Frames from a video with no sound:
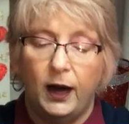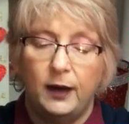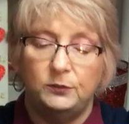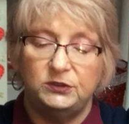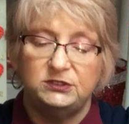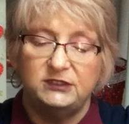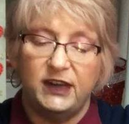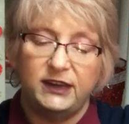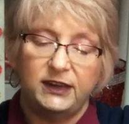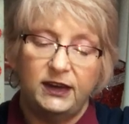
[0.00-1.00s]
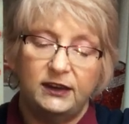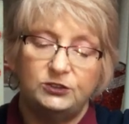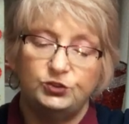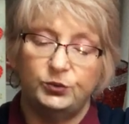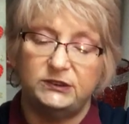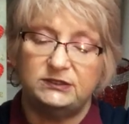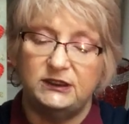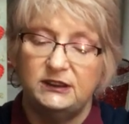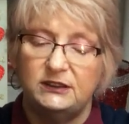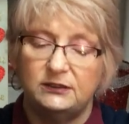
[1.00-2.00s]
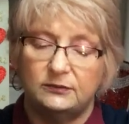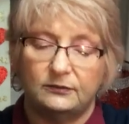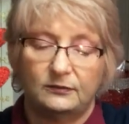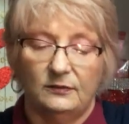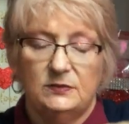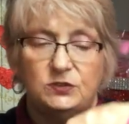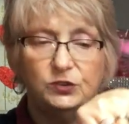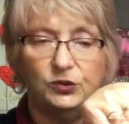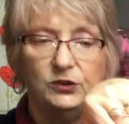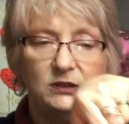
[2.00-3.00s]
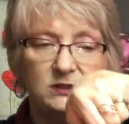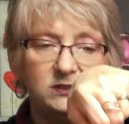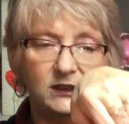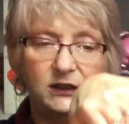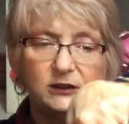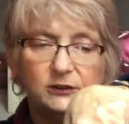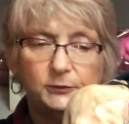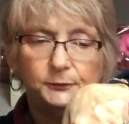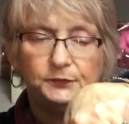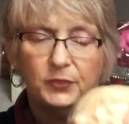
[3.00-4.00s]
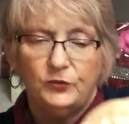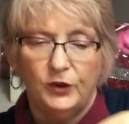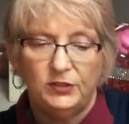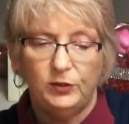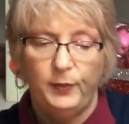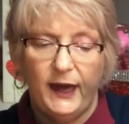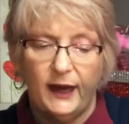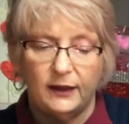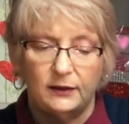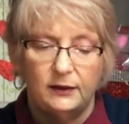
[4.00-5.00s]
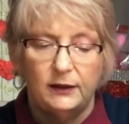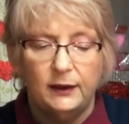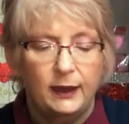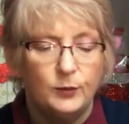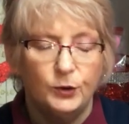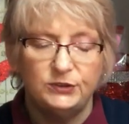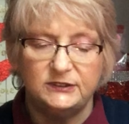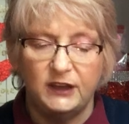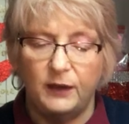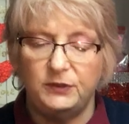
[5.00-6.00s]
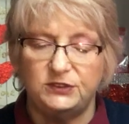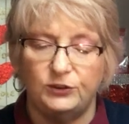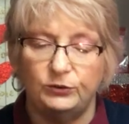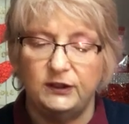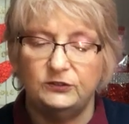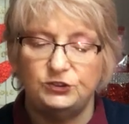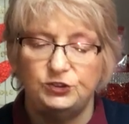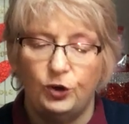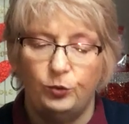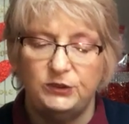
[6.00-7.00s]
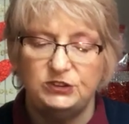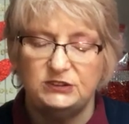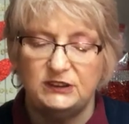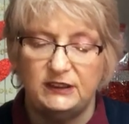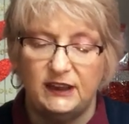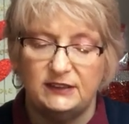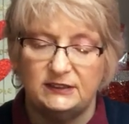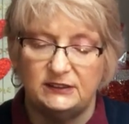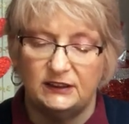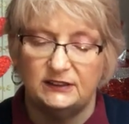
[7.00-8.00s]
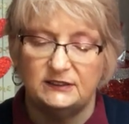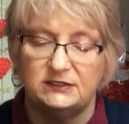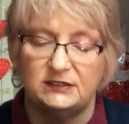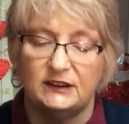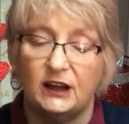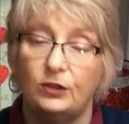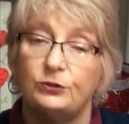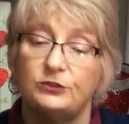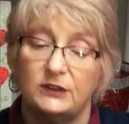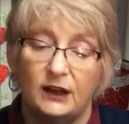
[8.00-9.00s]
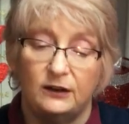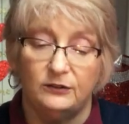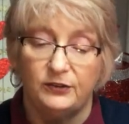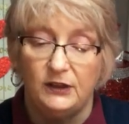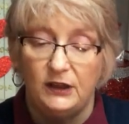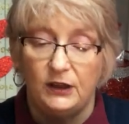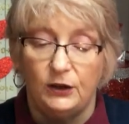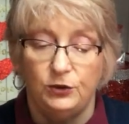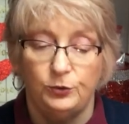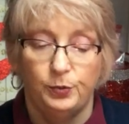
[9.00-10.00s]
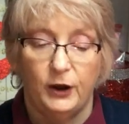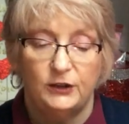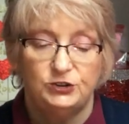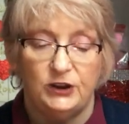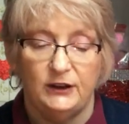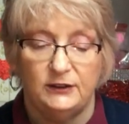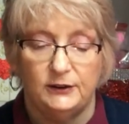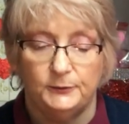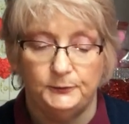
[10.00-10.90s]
I am just taking and twisting it so you can see front to back. And most of the time this don't even show, but just in case it does, it's the colors of your project.